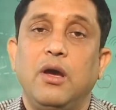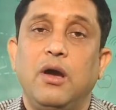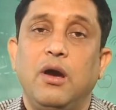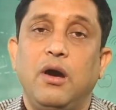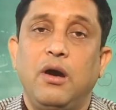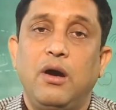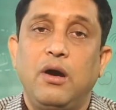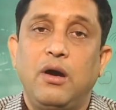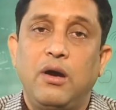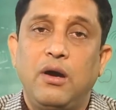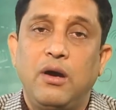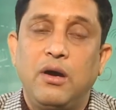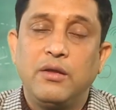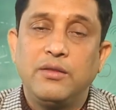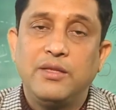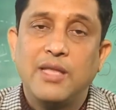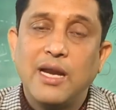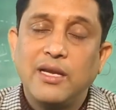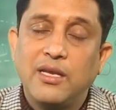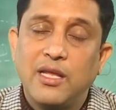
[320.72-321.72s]

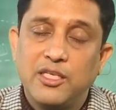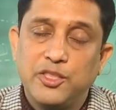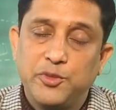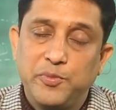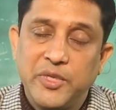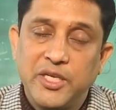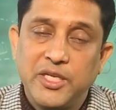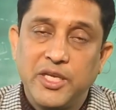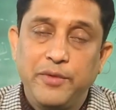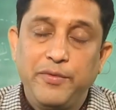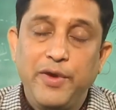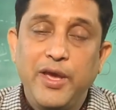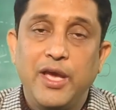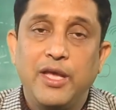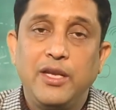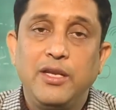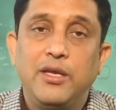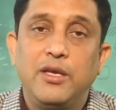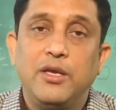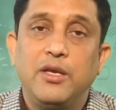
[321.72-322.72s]
that has been
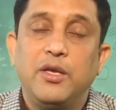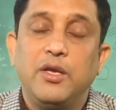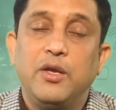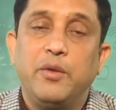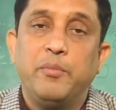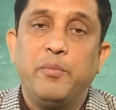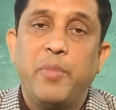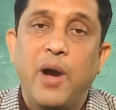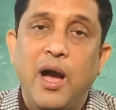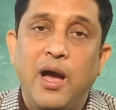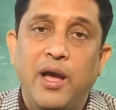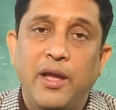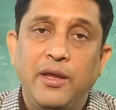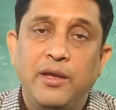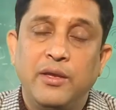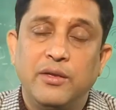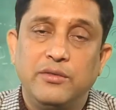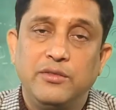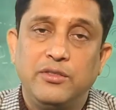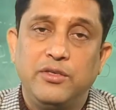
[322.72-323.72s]
given by
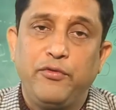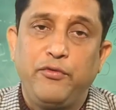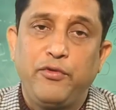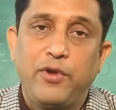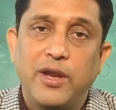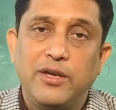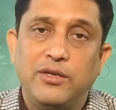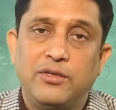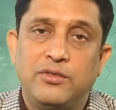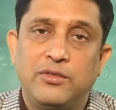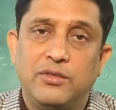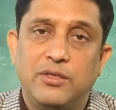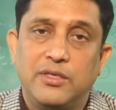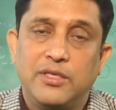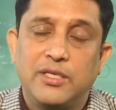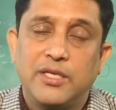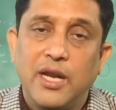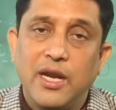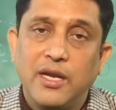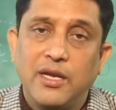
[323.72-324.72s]
different
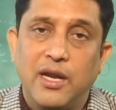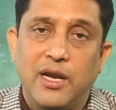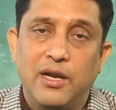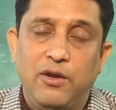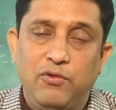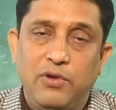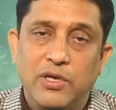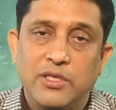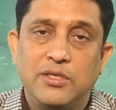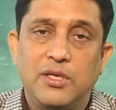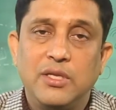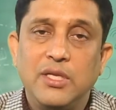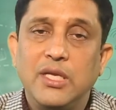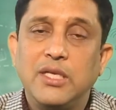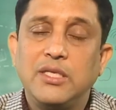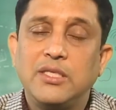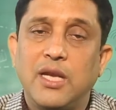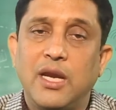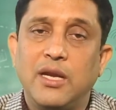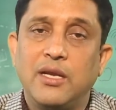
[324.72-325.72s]
great
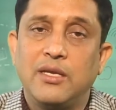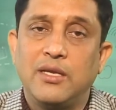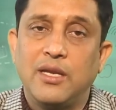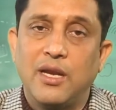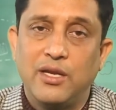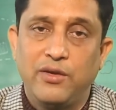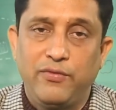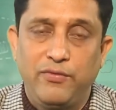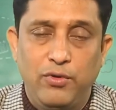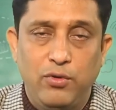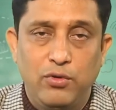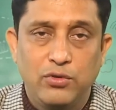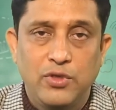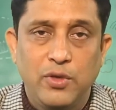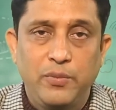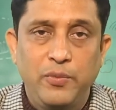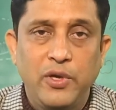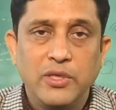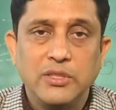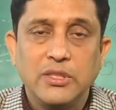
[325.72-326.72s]
educationists and great
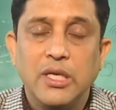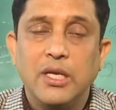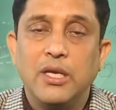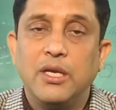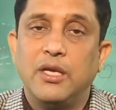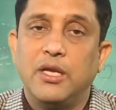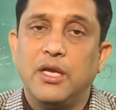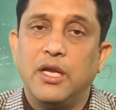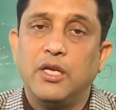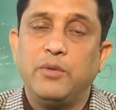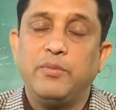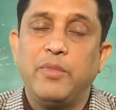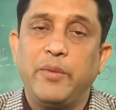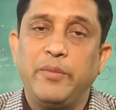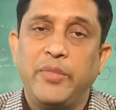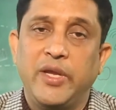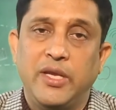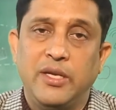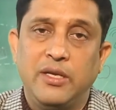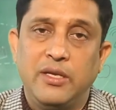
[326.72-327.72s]
philosophers. It may
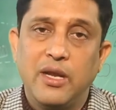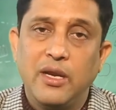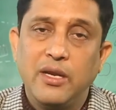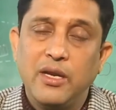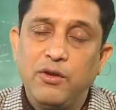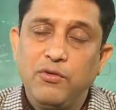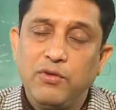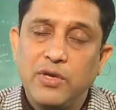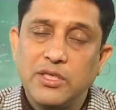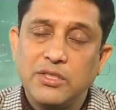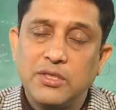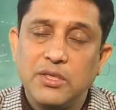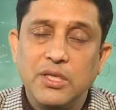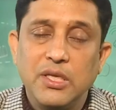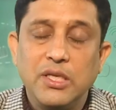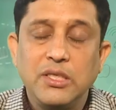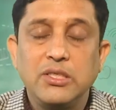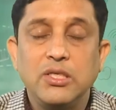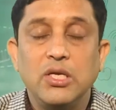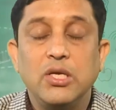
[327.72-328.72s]
be Indian
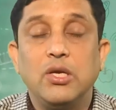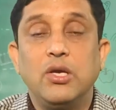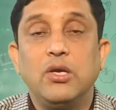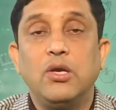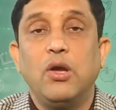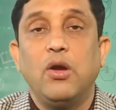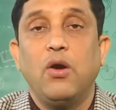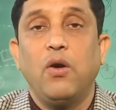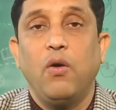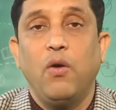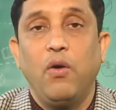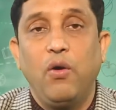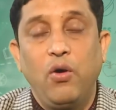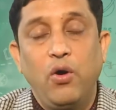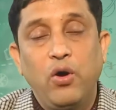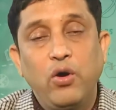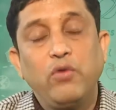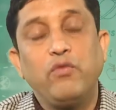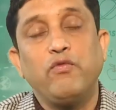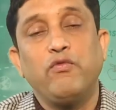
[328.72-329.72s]
educationist
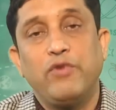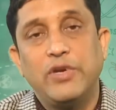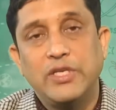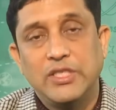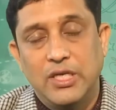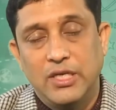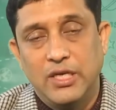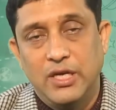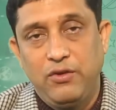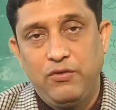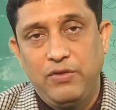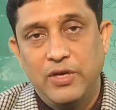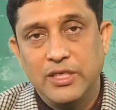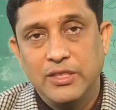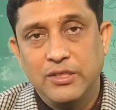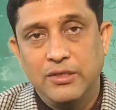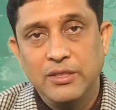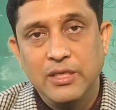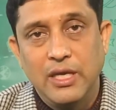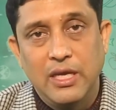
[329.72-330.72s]
or Western
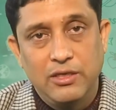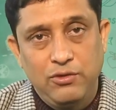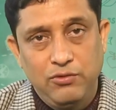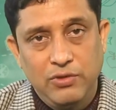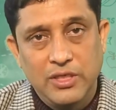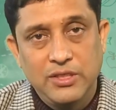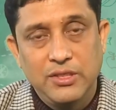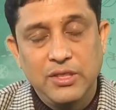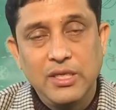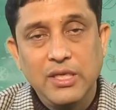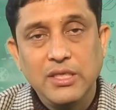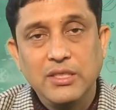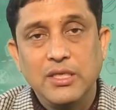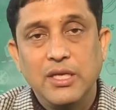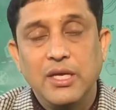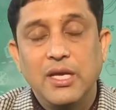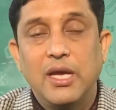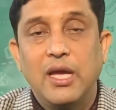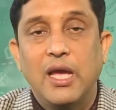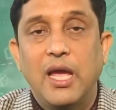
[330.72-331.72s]
educationist,
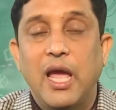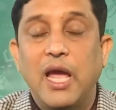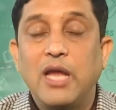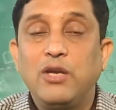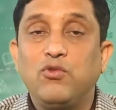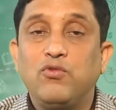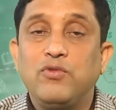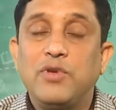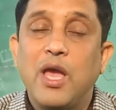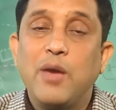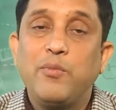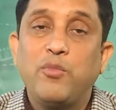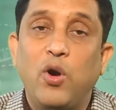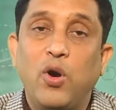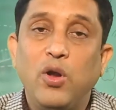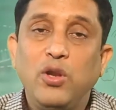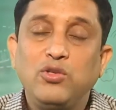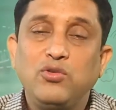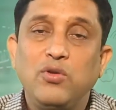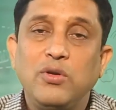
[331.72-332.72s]
and we have
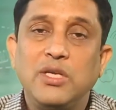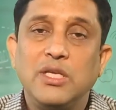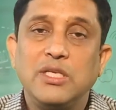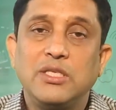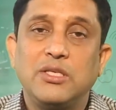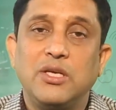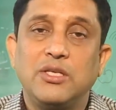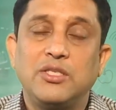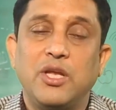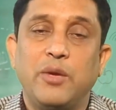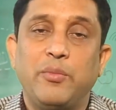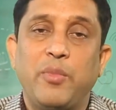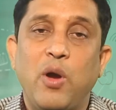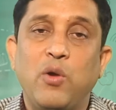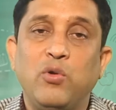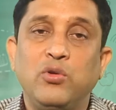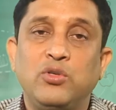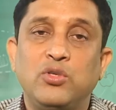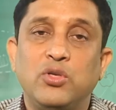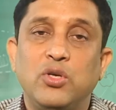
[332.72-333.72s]
also discussed
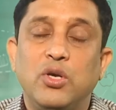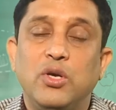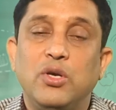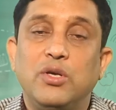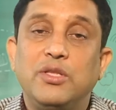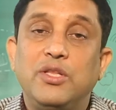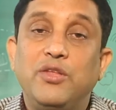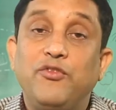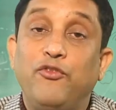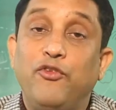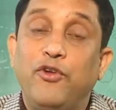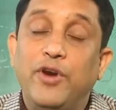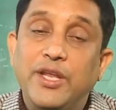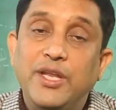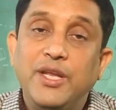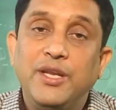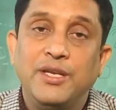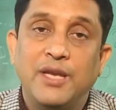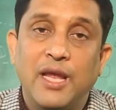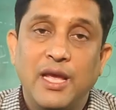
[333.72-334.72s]
about the
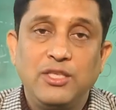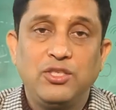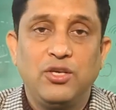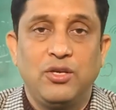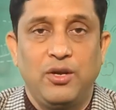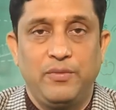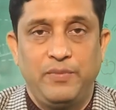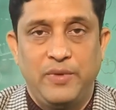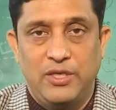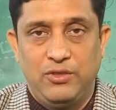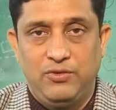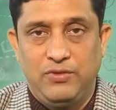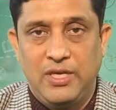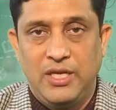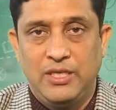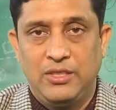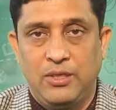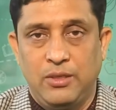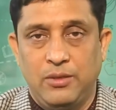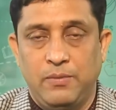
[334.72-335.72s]
very nature of
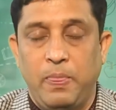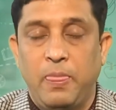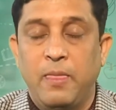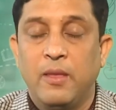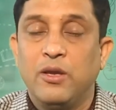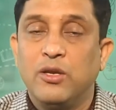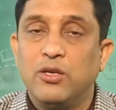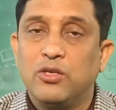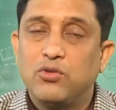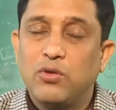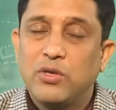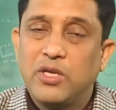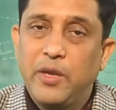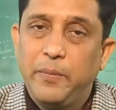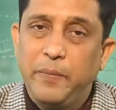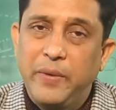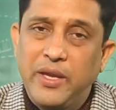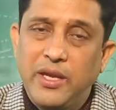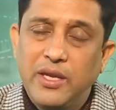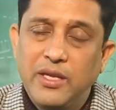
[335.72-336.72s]
education. So,
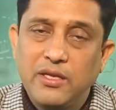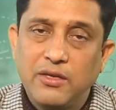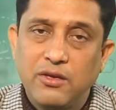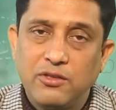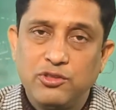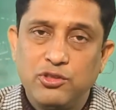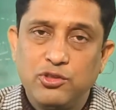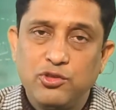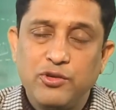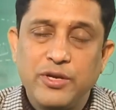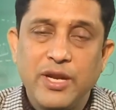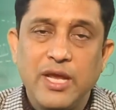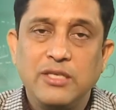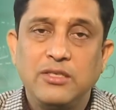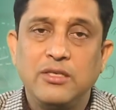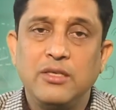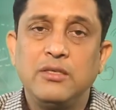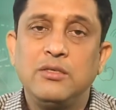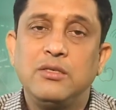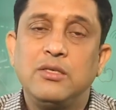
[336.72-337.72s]
keeping in
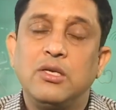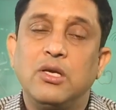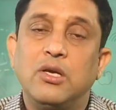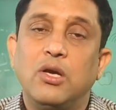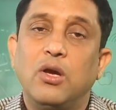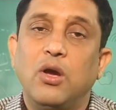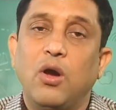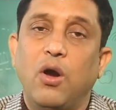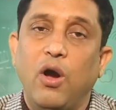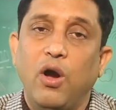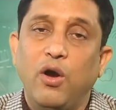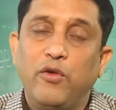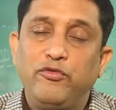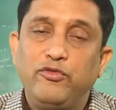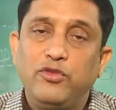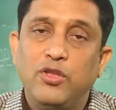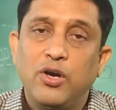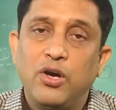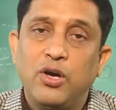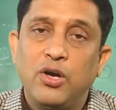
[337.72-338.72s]
consideration
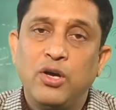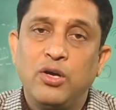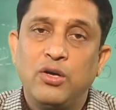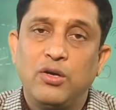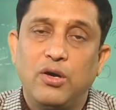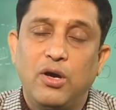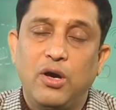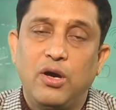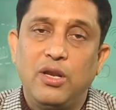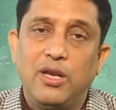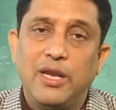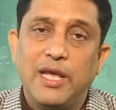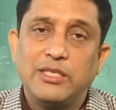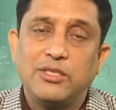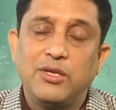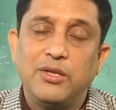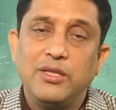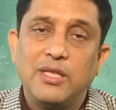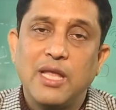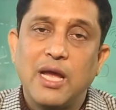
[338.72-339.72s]
of the
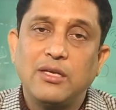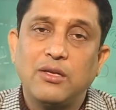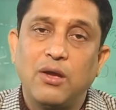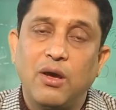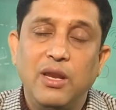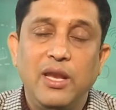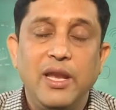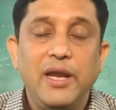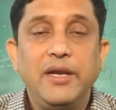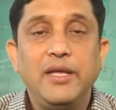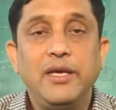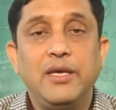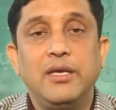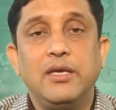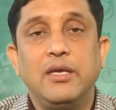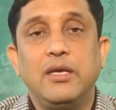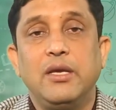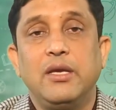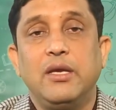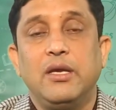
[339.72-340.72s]
lesson that
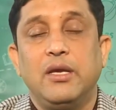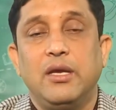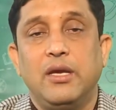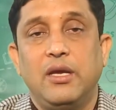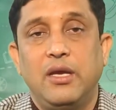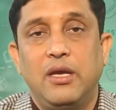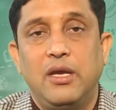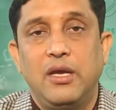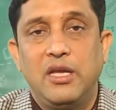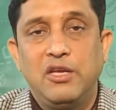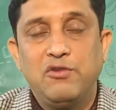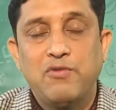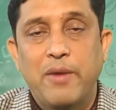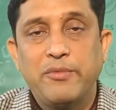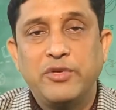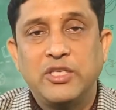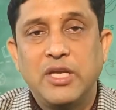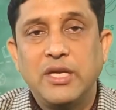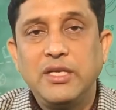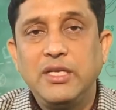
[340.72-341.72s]
already you
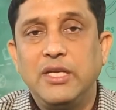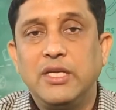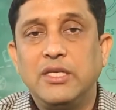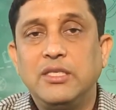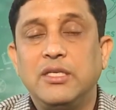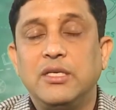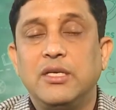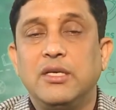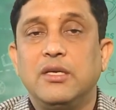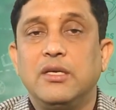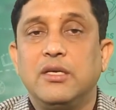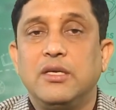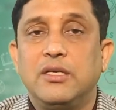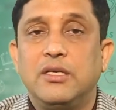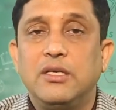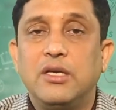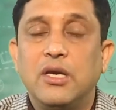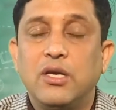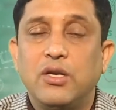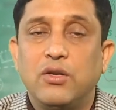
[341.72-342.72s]
have studied,
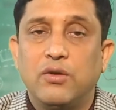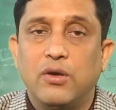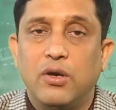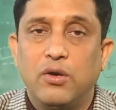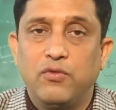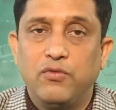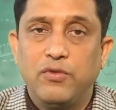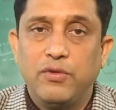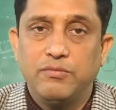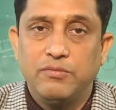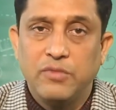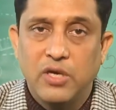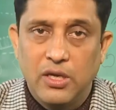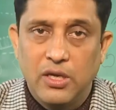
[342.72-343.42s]
here we